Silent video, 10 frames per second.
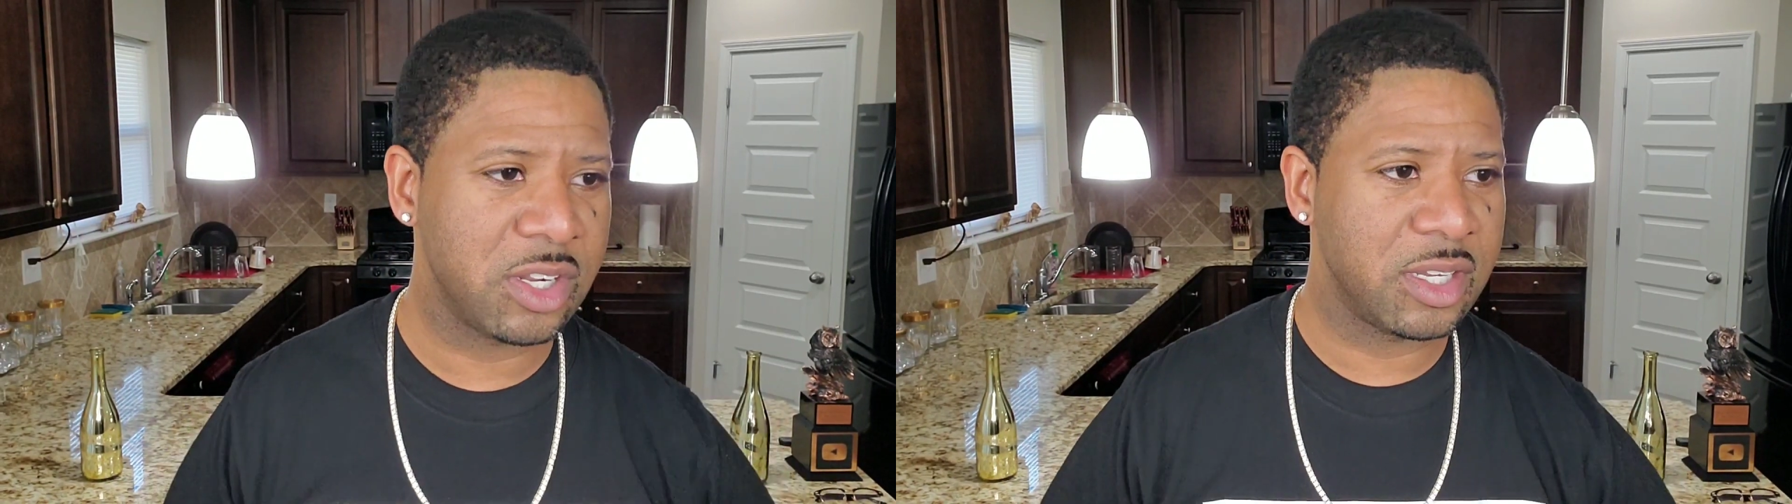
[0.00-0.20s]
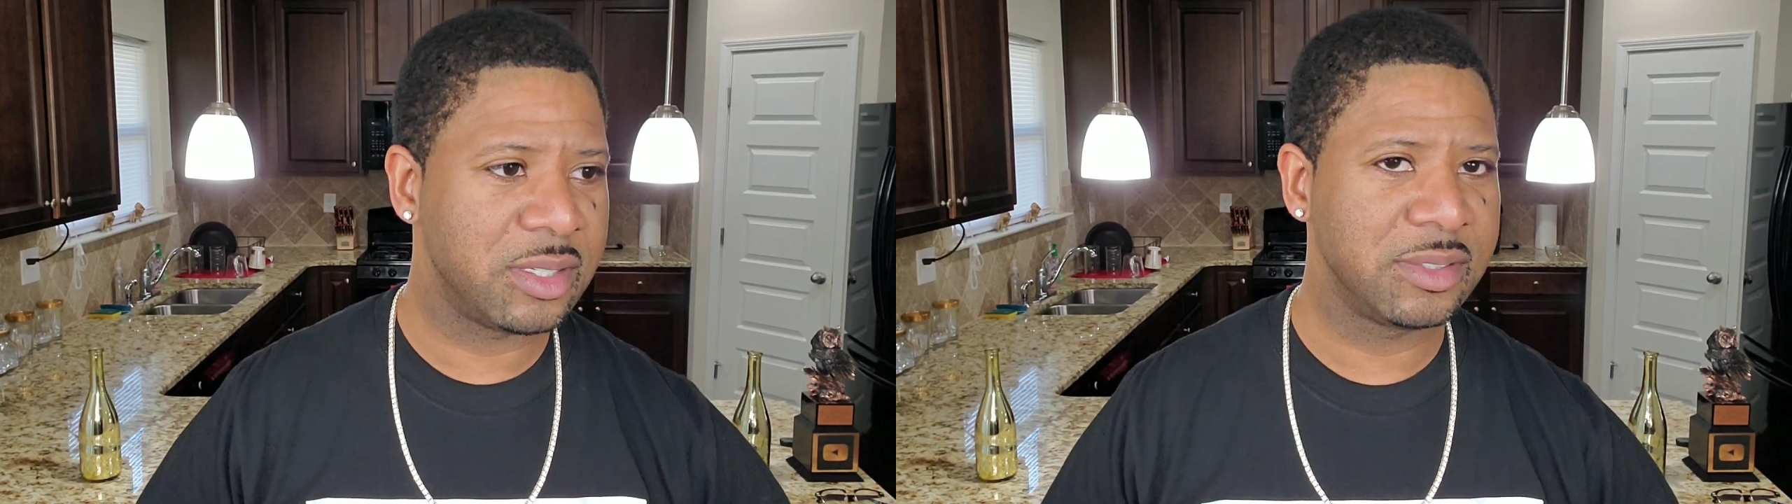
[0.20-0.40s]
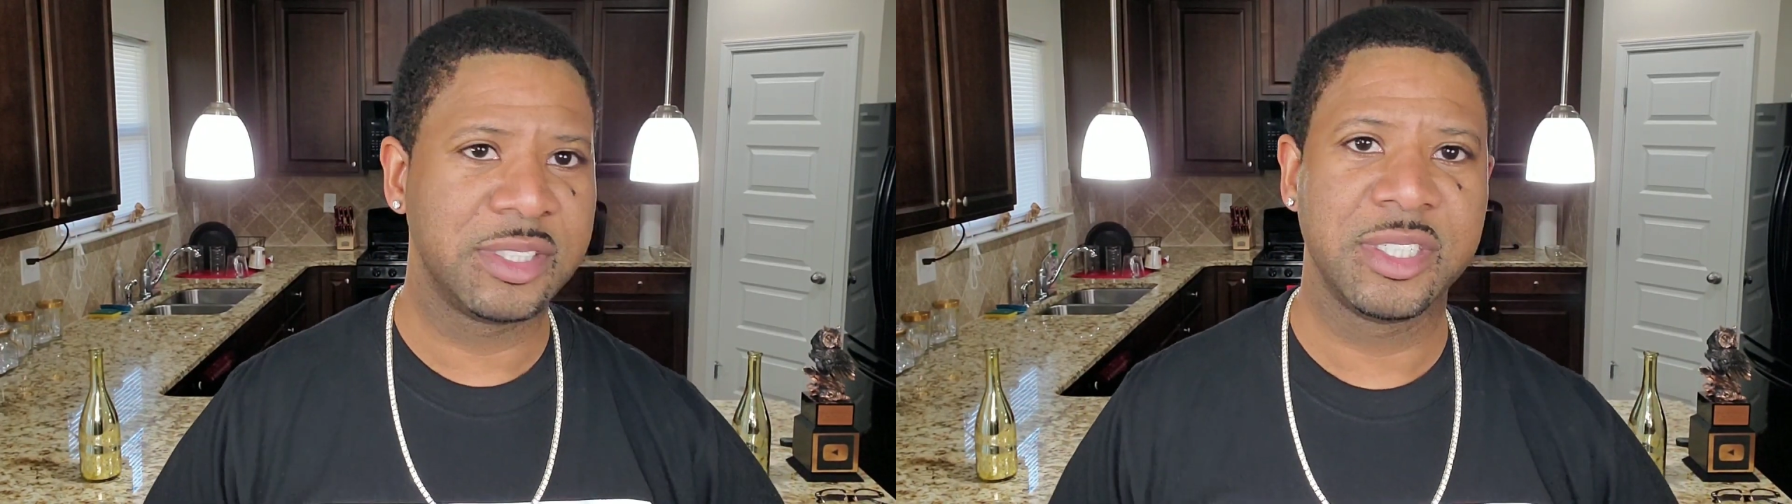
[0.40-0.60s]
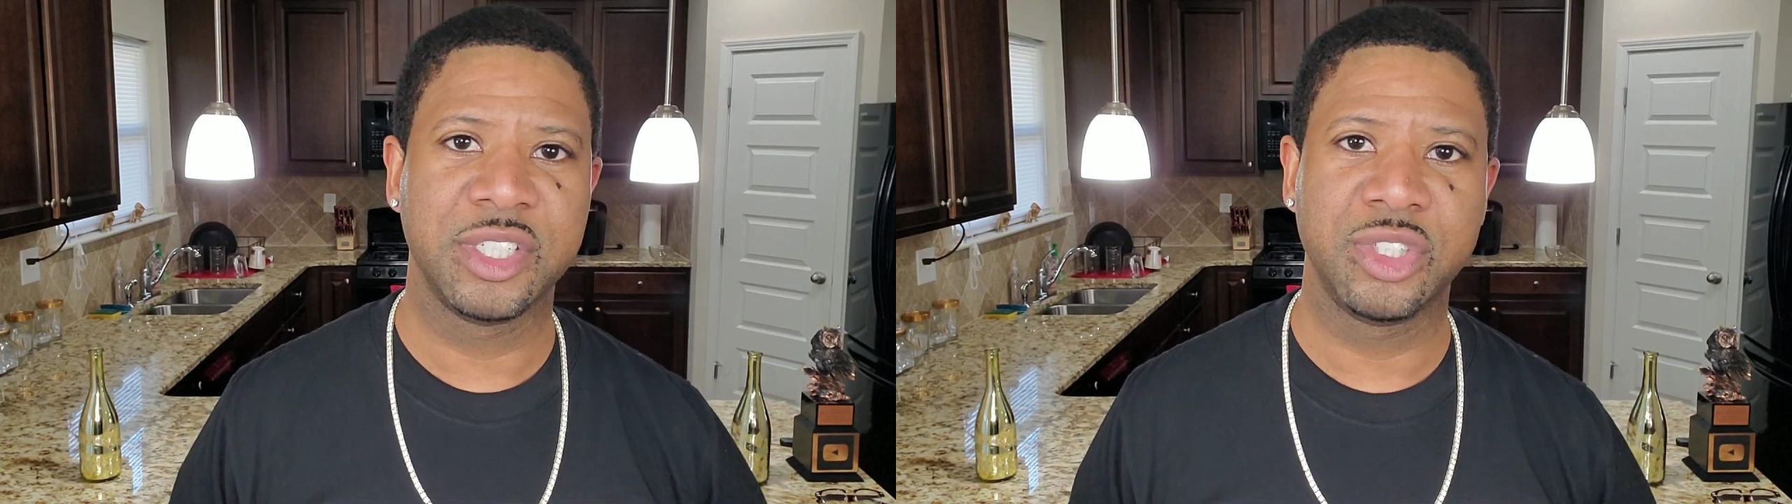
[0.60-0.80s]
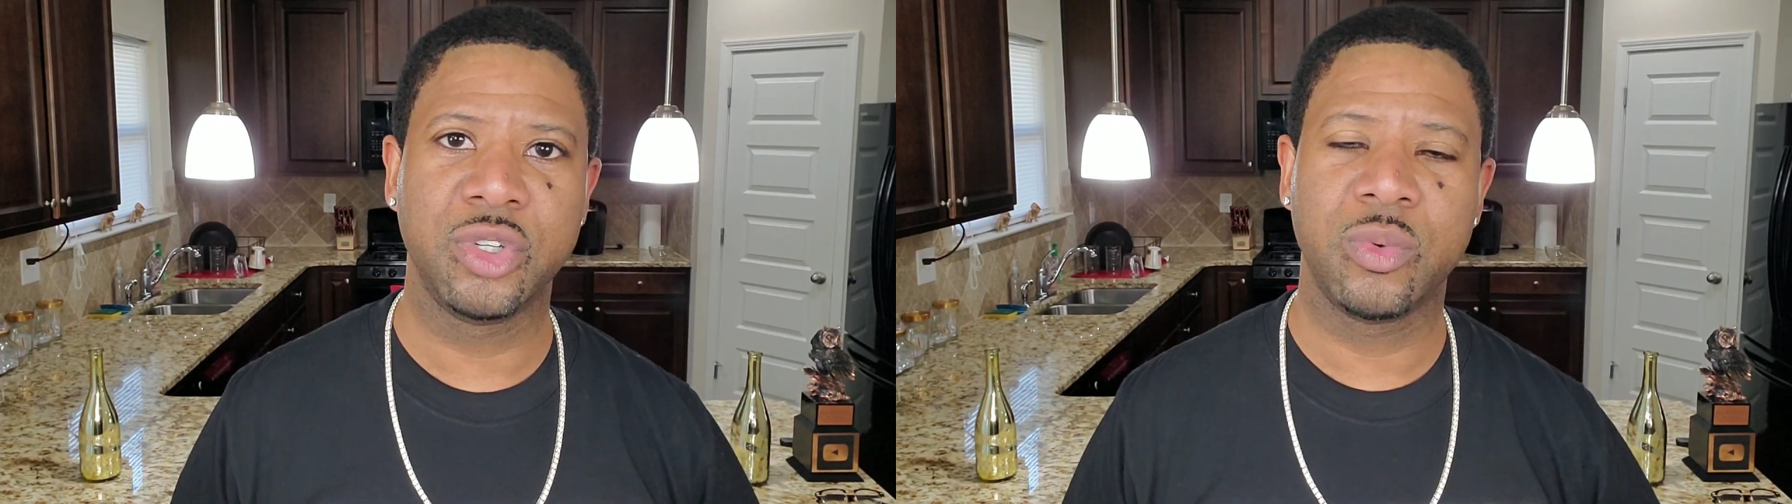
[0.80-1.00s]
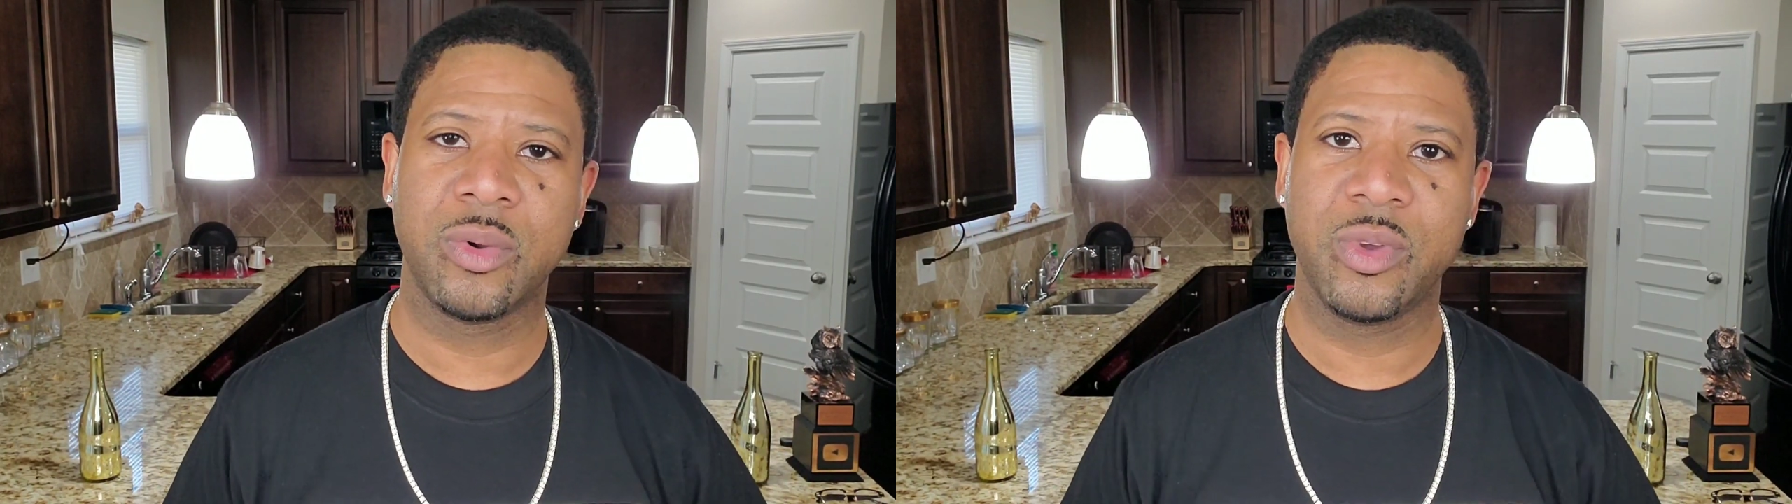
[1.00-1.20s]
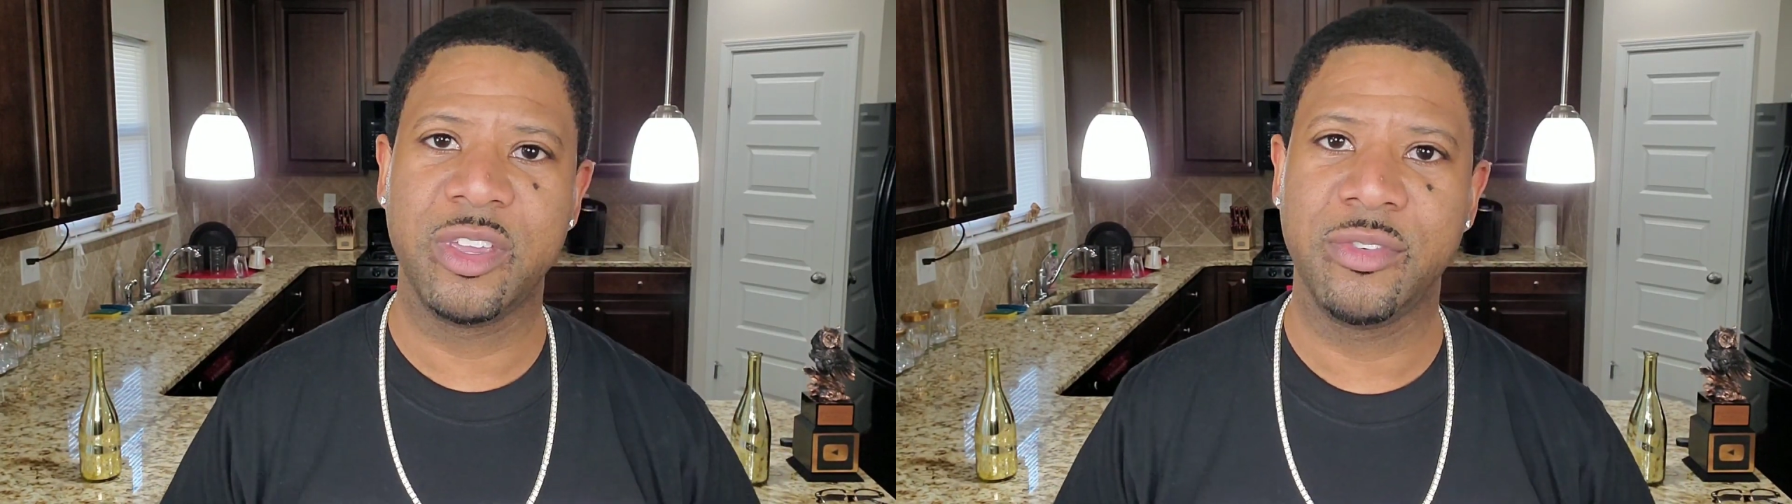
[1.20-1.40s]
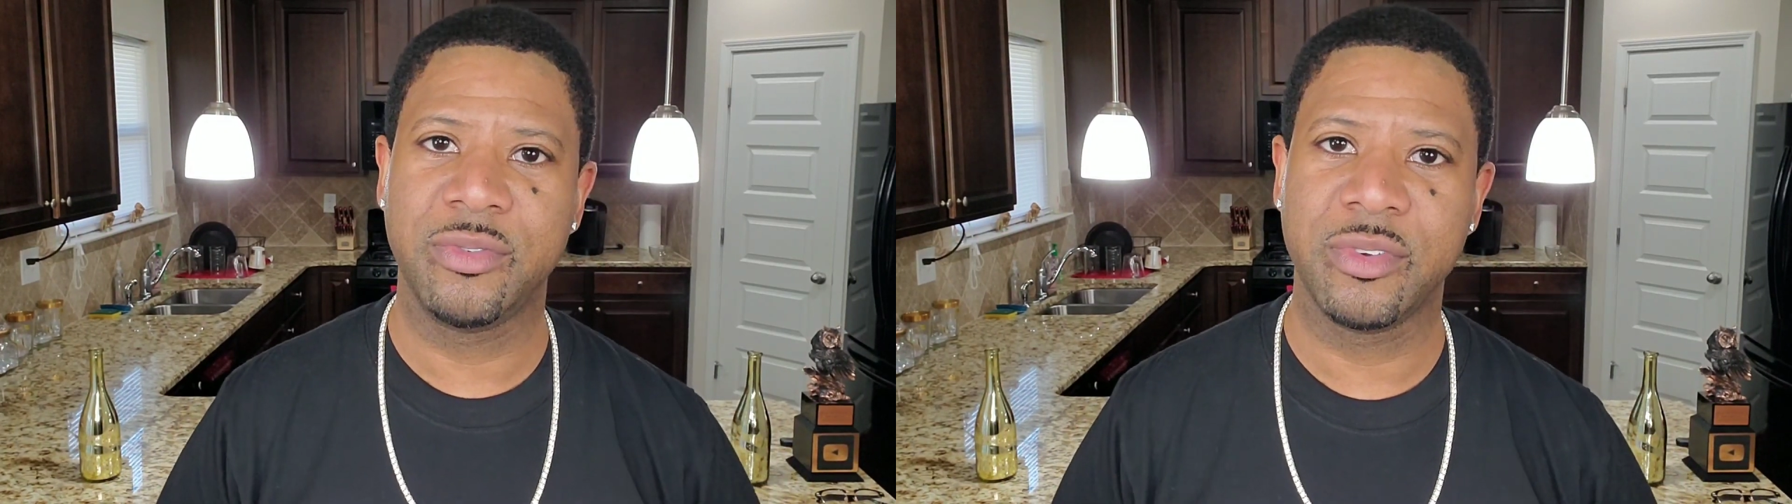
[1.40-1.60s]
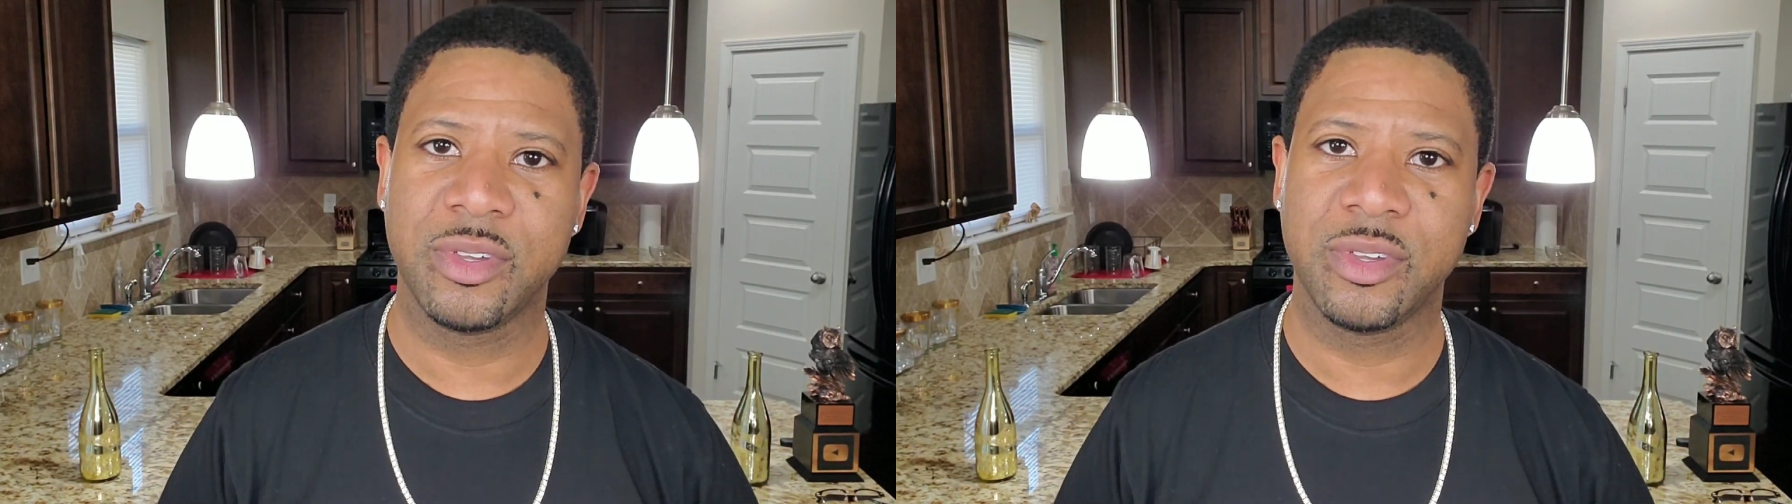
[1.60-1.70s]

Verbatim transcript: to do what we've,